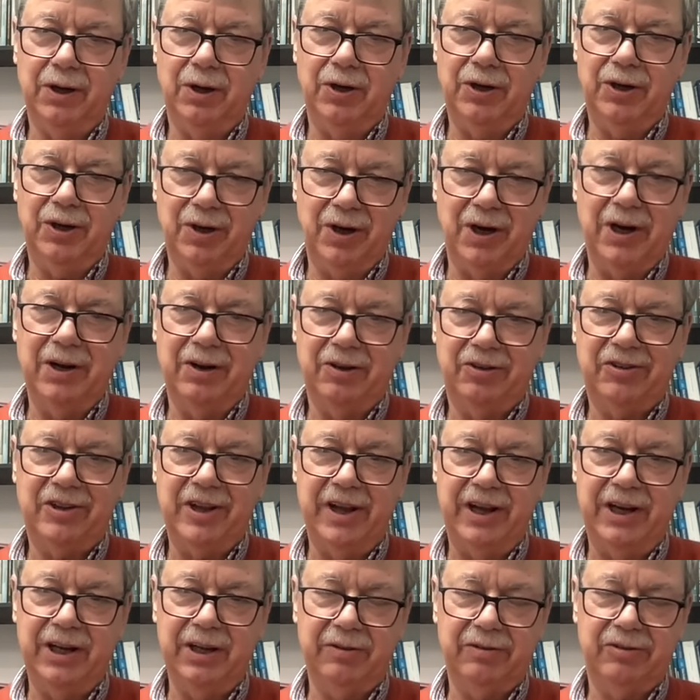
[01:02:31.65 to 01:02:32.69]
on your
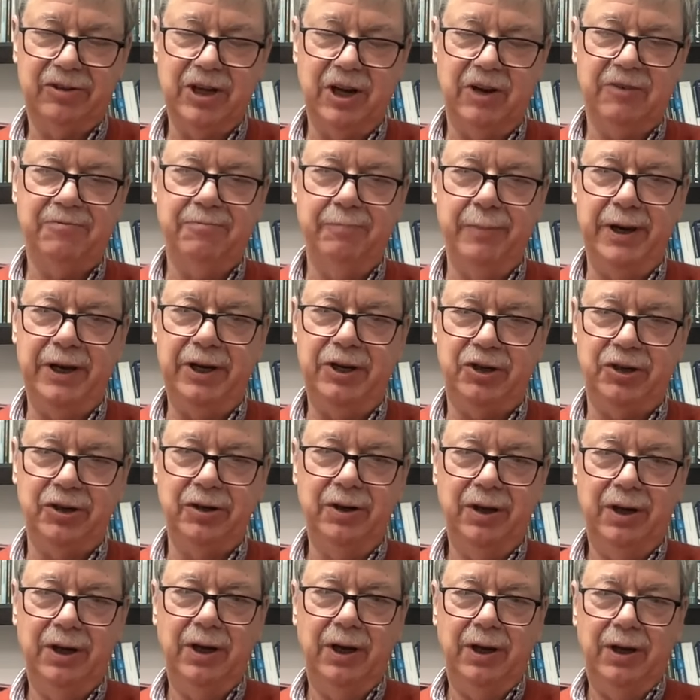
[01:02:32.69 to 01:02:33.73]
understanding of star formation,